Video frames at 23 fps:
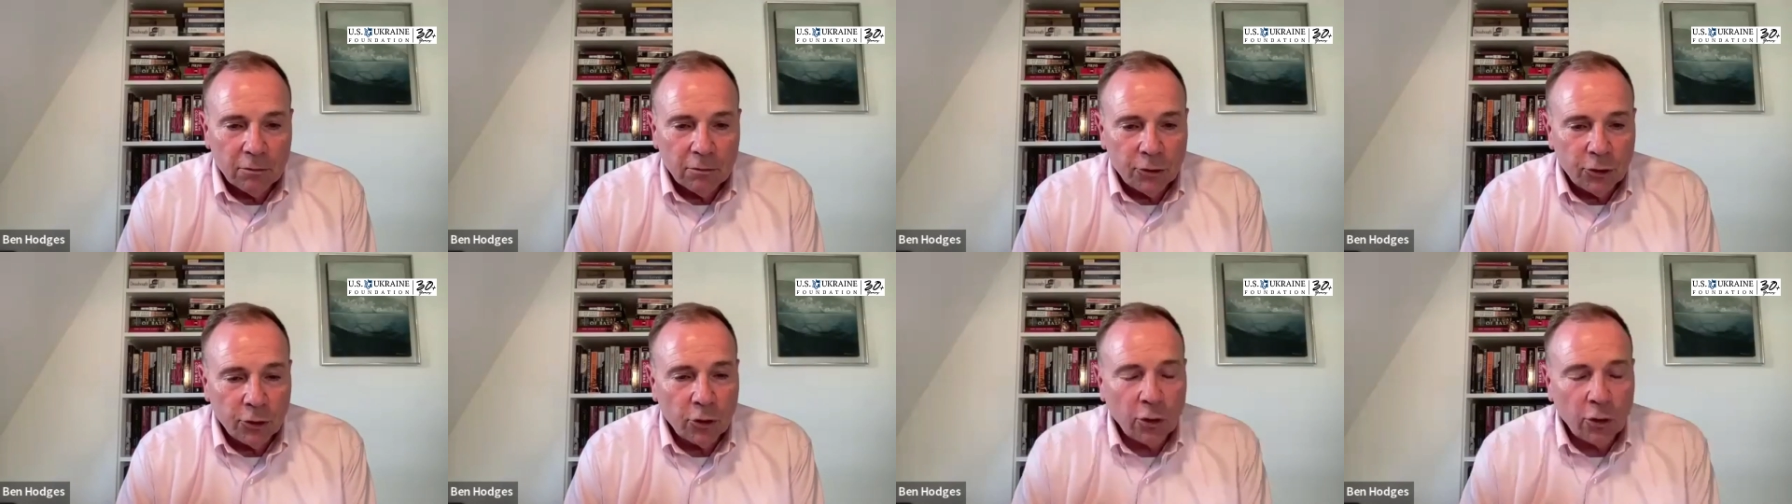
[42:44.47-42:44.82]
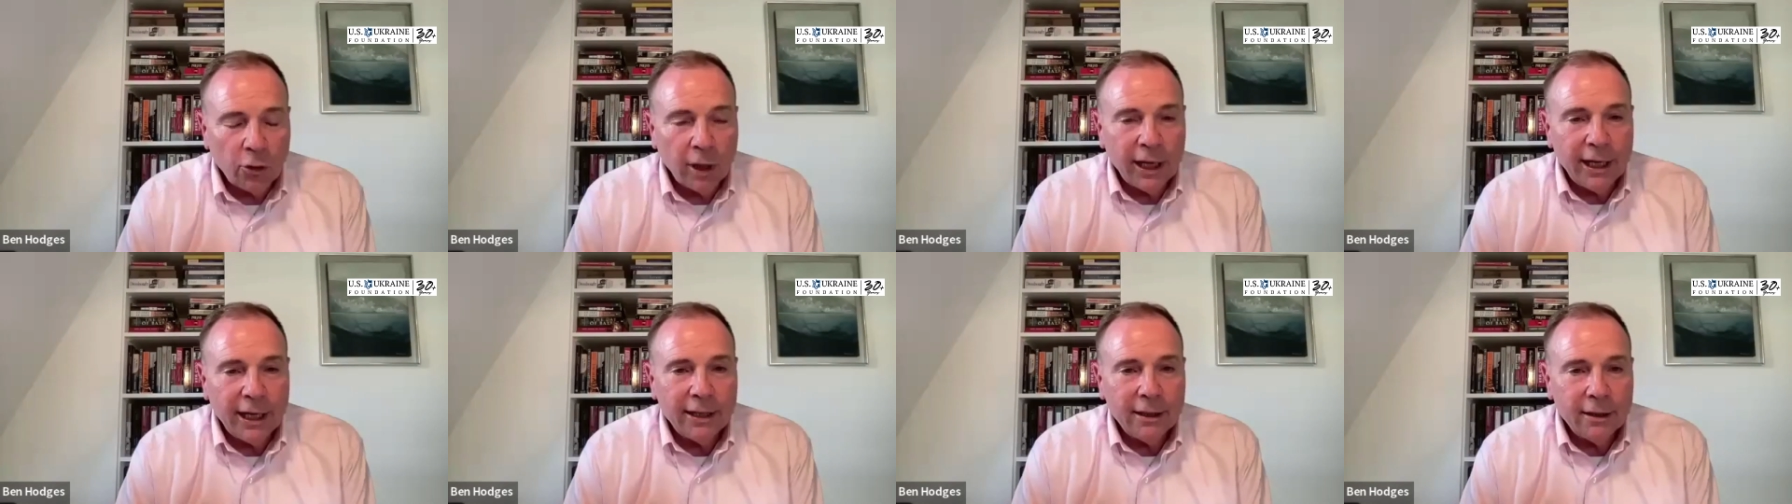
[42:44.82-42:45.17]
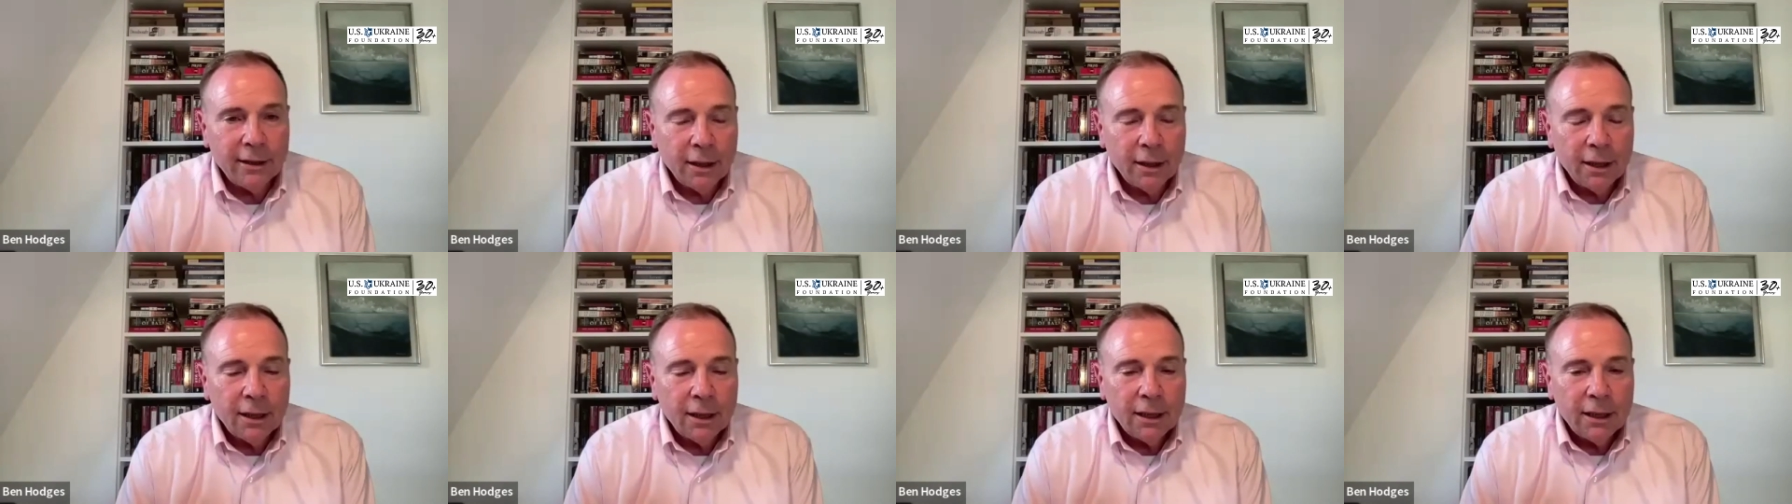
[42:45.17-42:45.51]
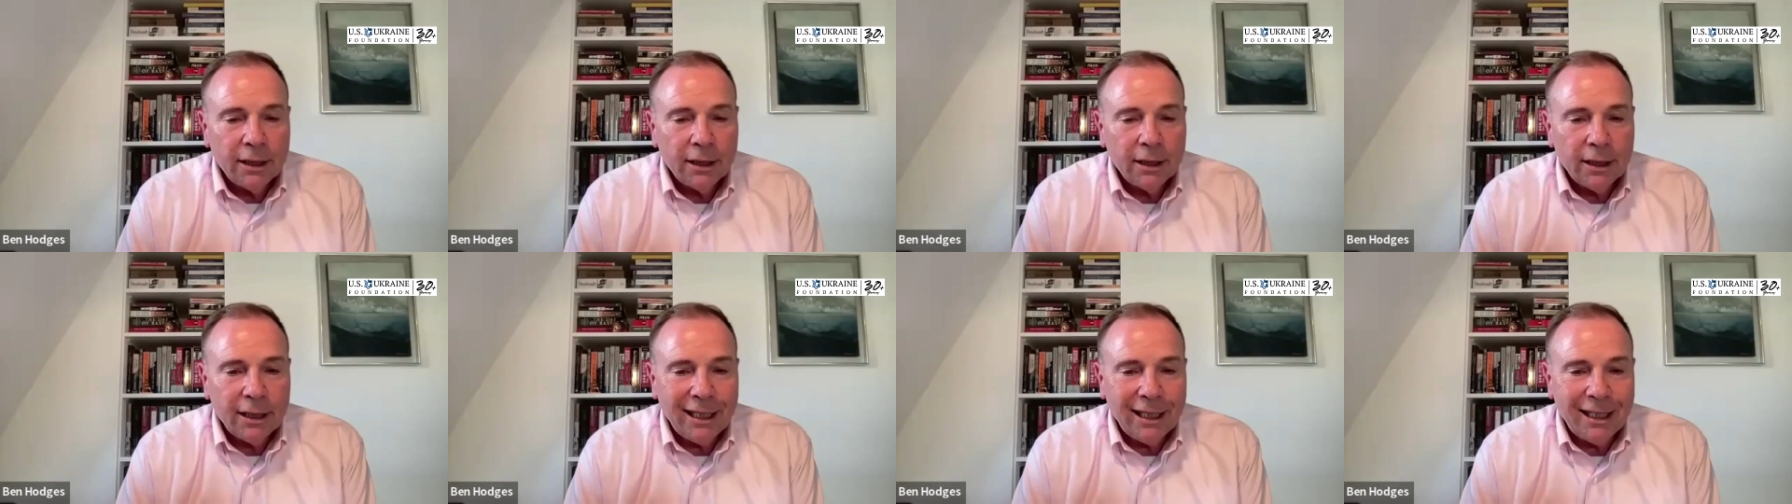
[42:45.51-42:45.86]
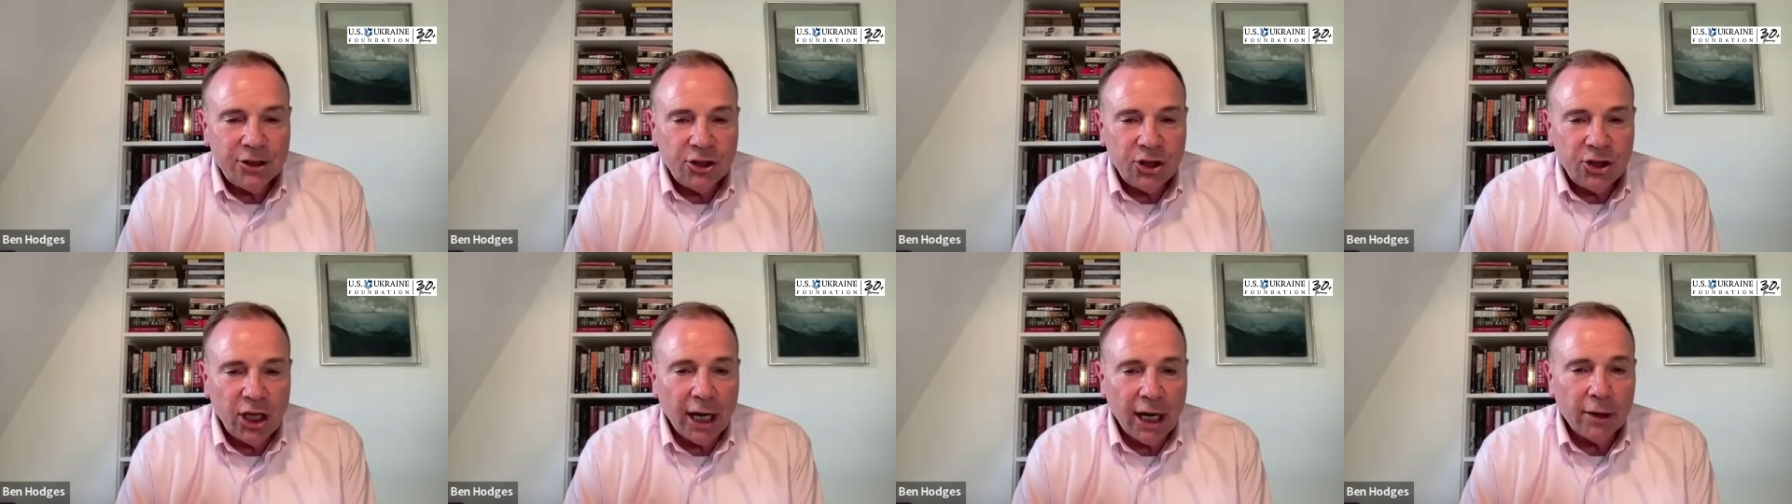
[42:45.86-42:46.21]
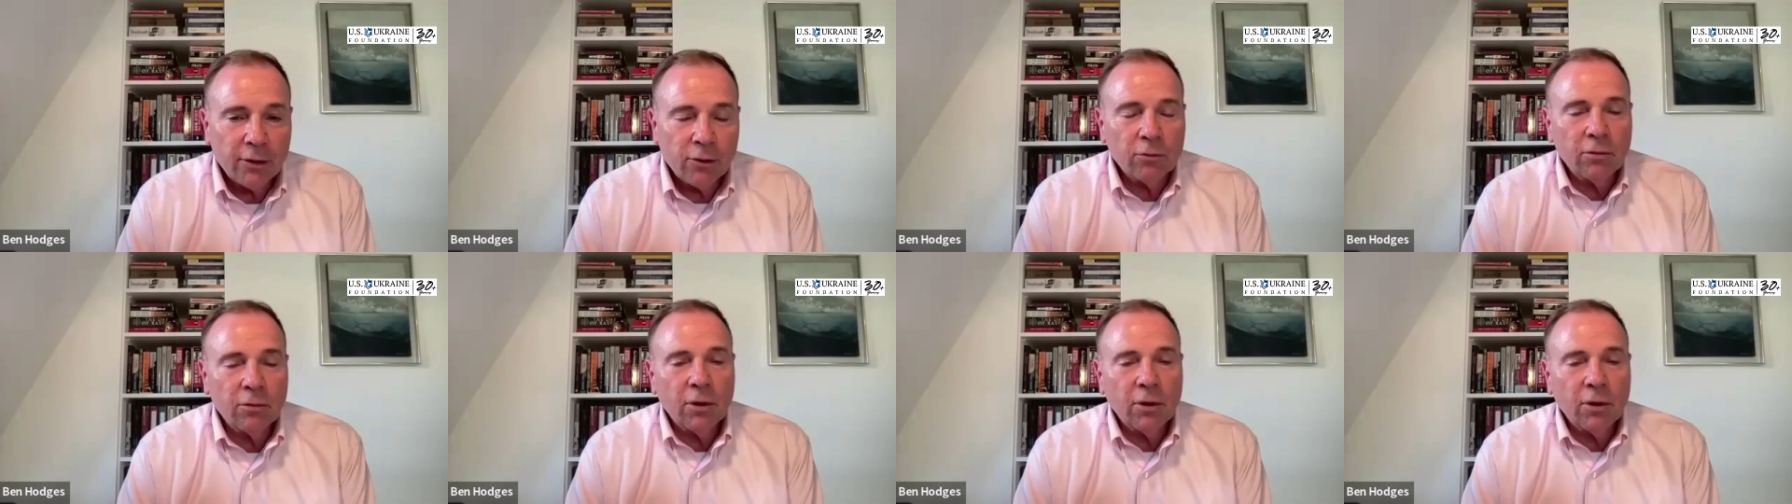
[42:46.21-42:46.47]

Ukraine ejects